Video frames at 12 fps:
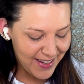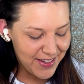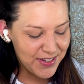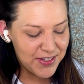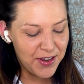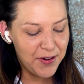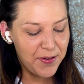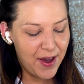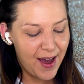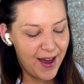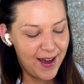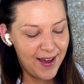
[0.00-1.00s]
So
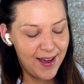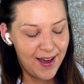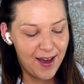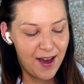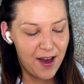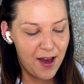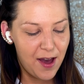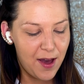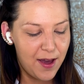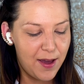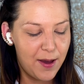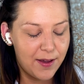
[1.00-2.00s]

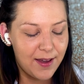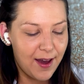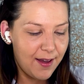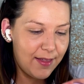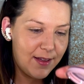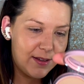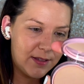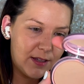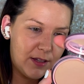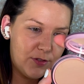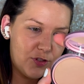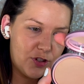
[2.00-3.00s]
I got this
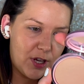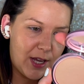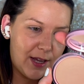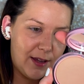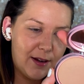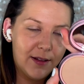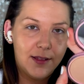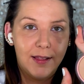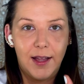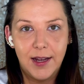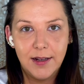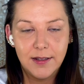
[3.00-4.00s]
in shade
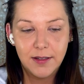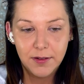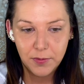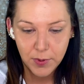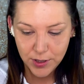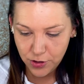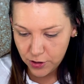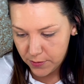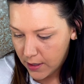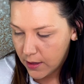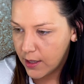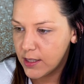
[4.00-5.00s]
light, which
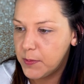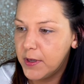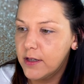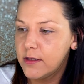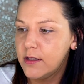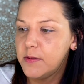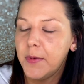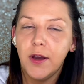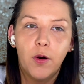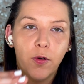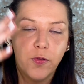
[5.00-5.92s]
that's because it's my